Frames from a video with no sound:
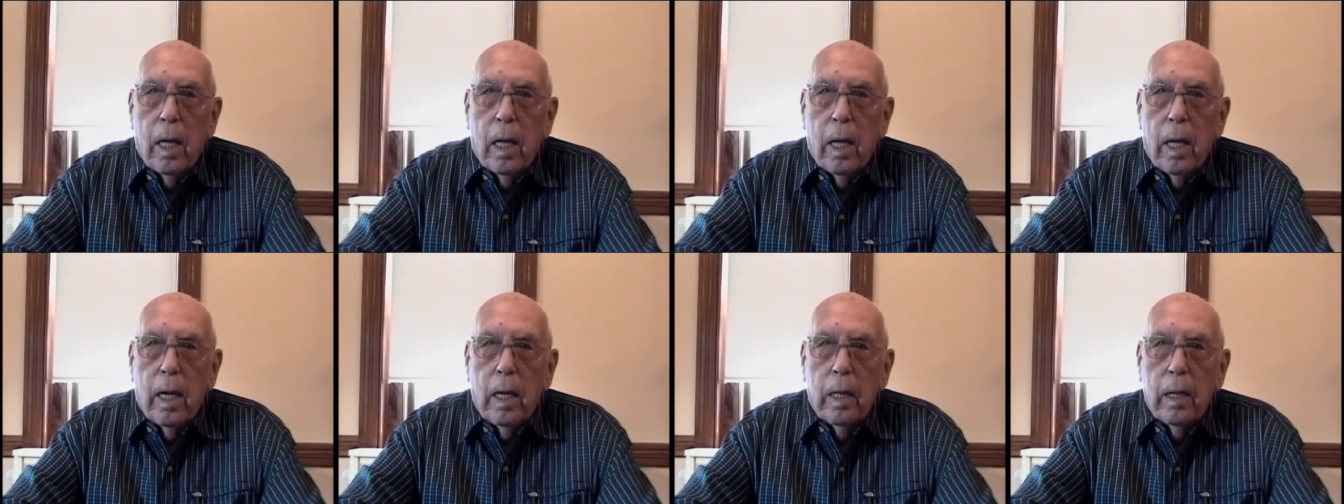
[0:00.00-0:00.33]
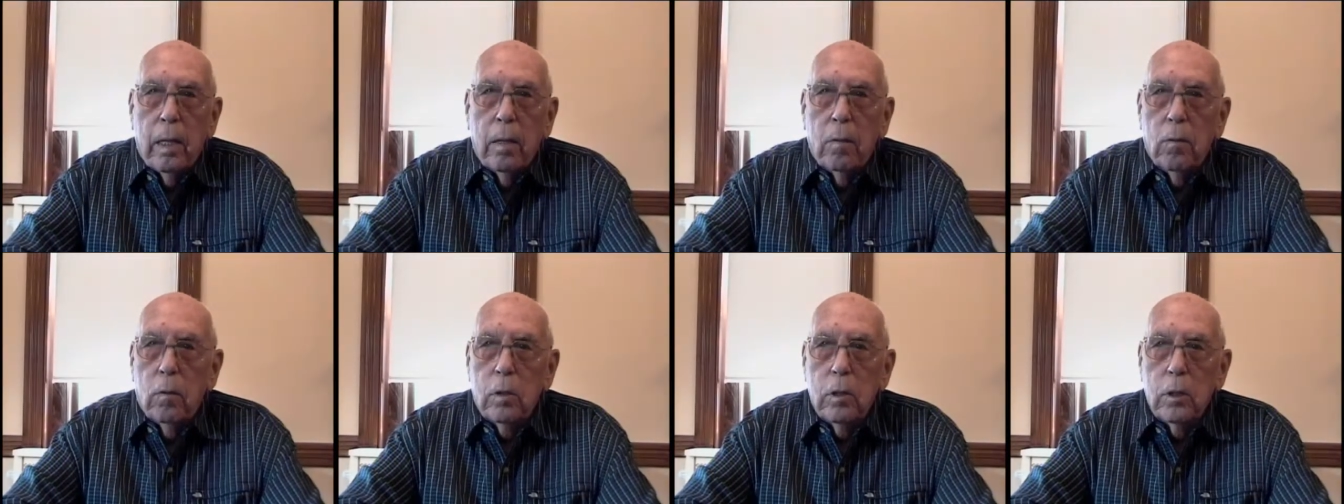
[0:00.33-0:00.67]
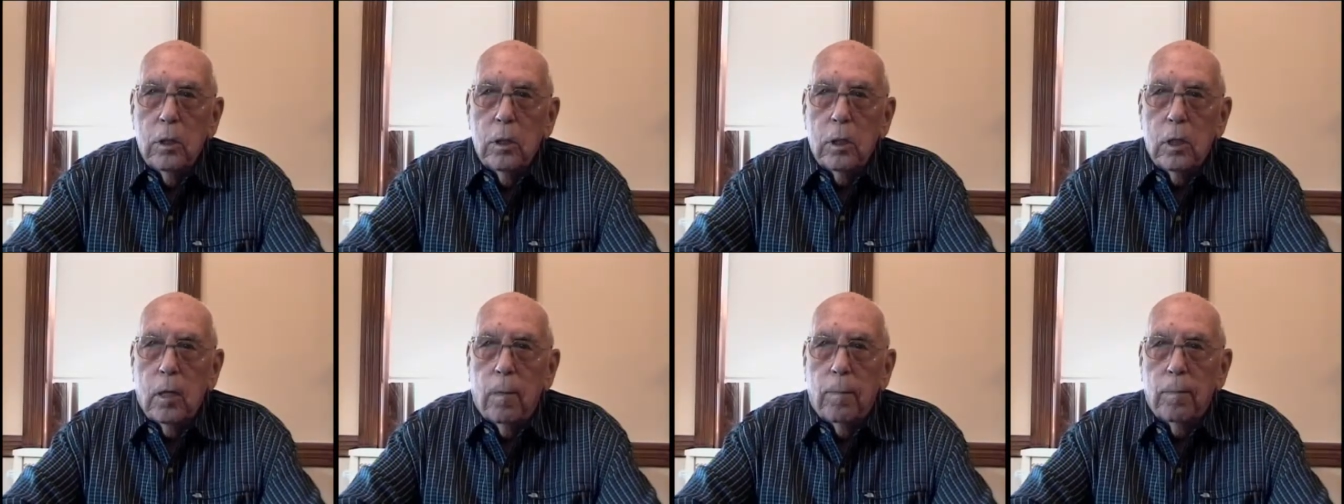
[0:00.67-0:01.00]
And it
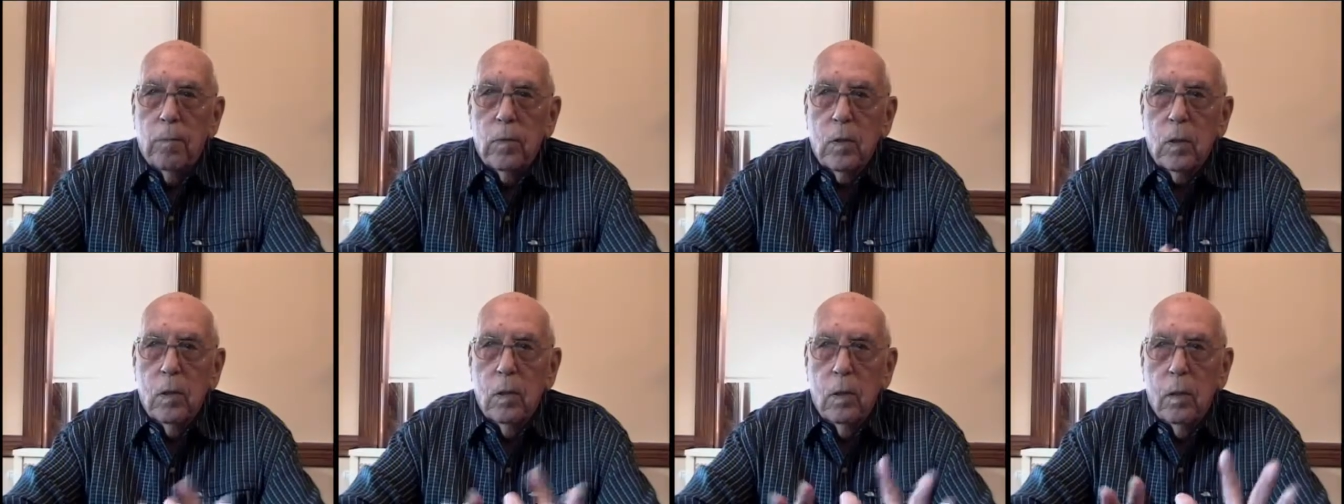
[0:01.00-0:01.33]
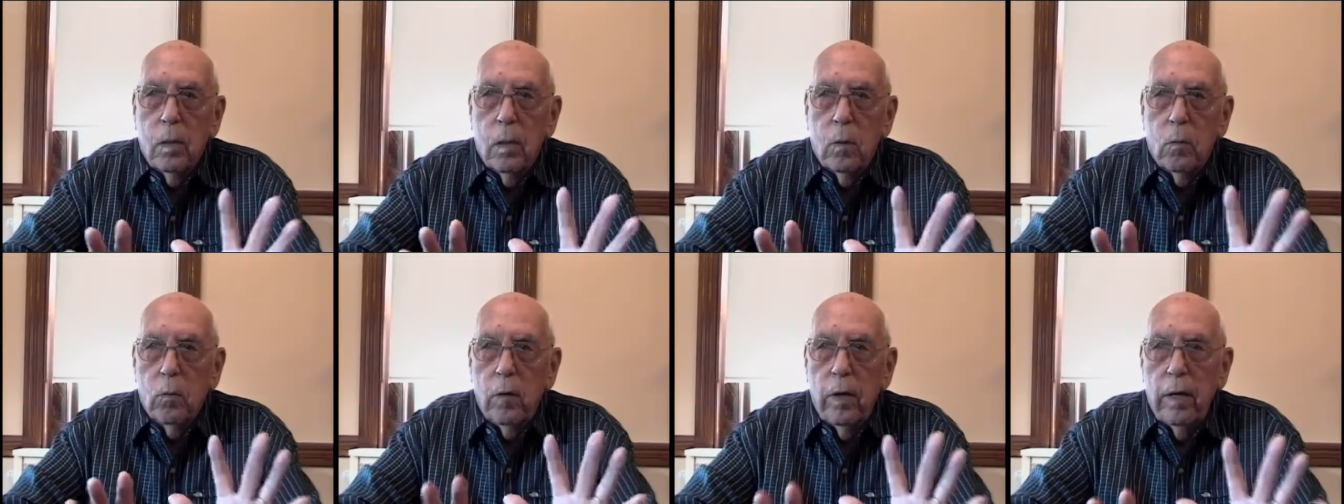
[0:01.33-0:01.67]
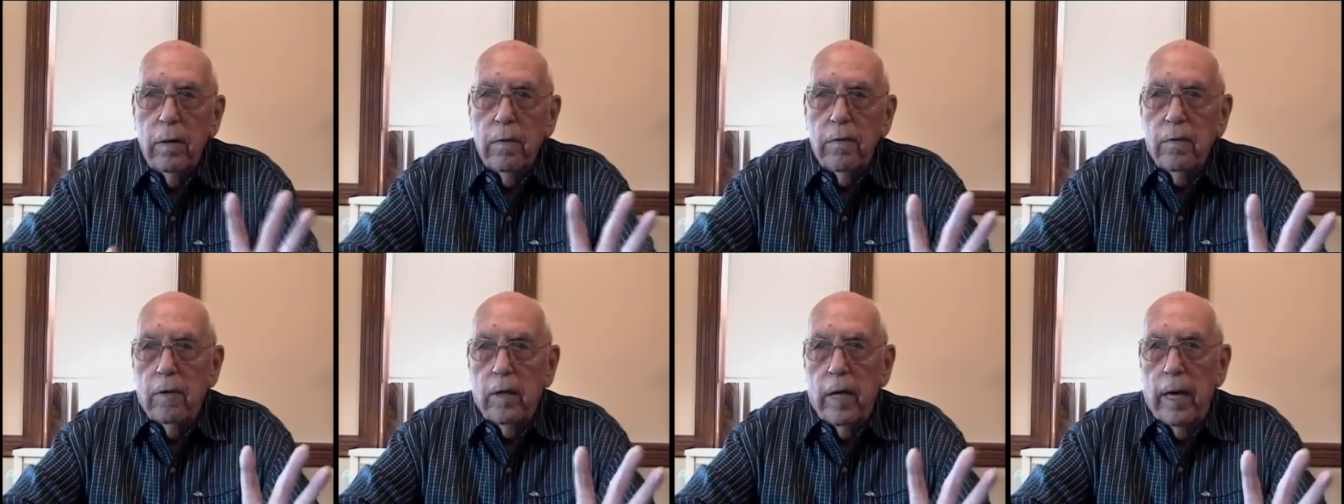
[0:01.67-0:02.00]
was,
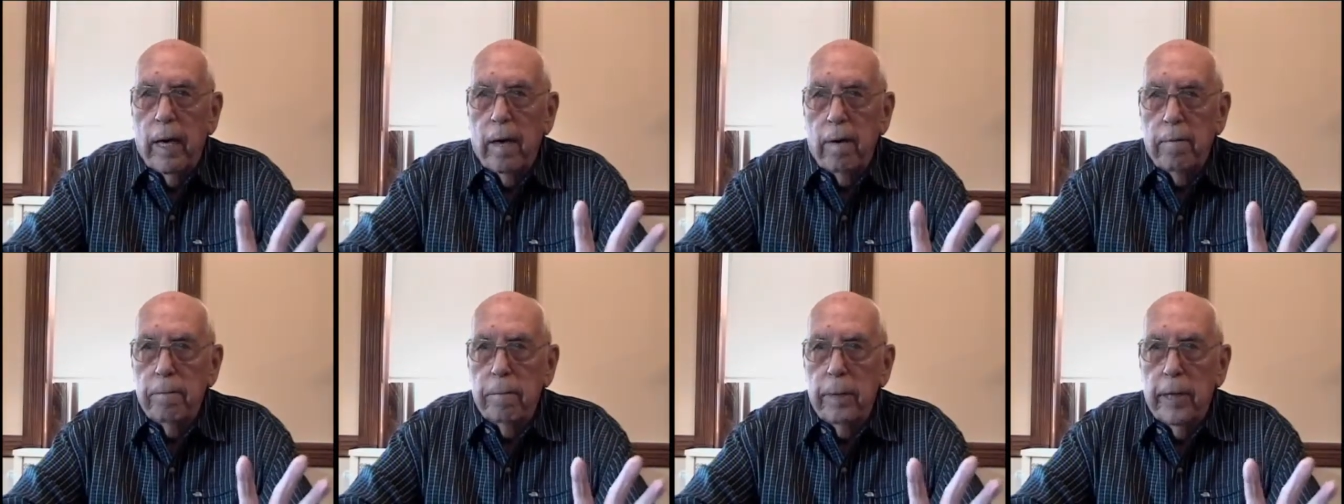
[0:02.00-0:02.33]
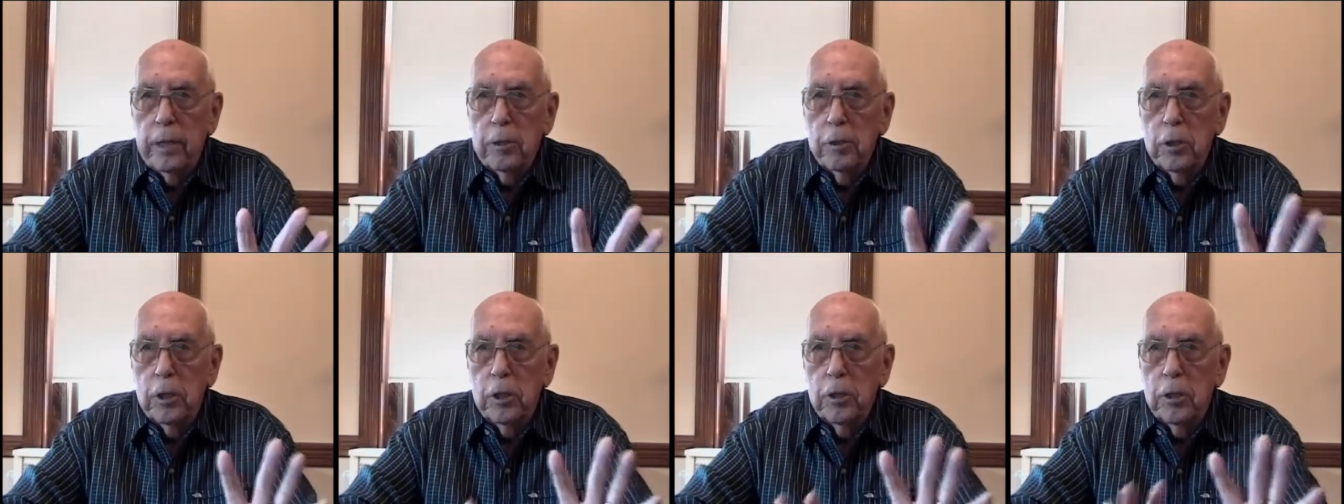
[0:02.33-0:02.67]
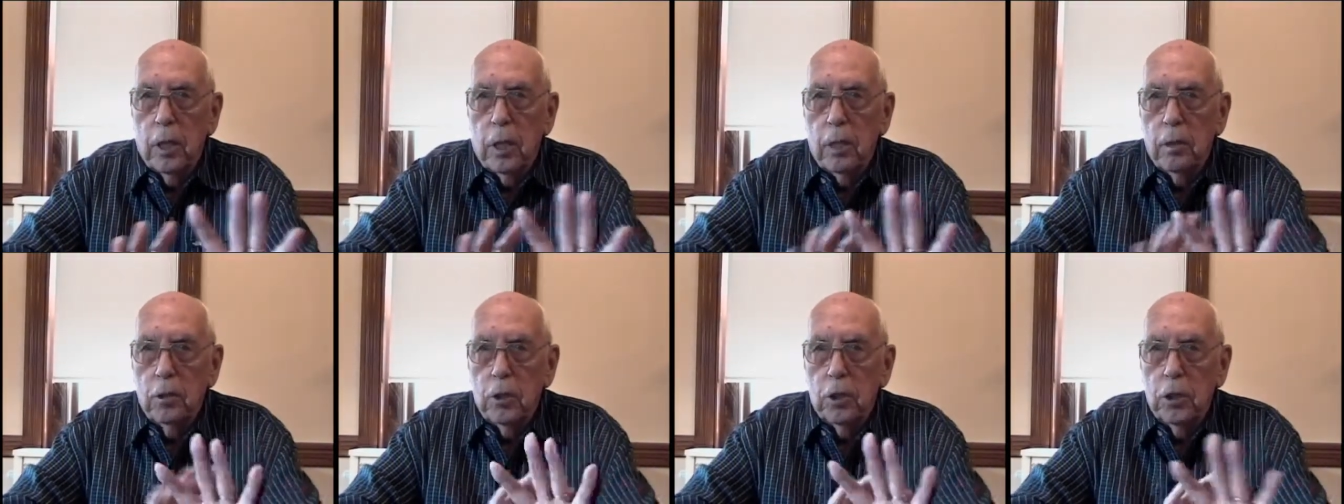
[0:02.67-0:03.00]
we had pictures
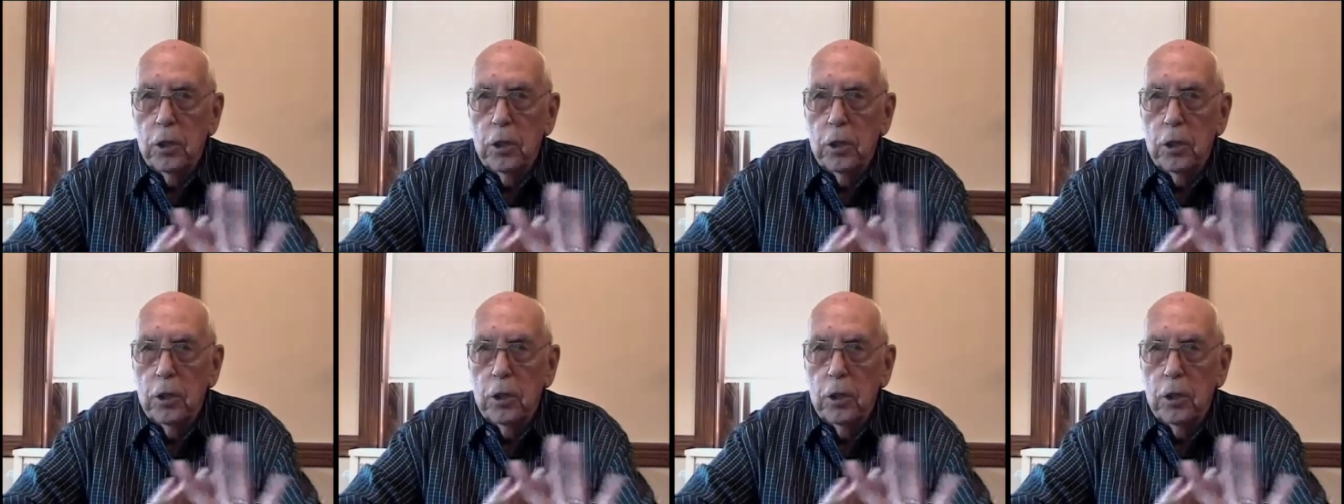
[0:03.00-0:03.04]
that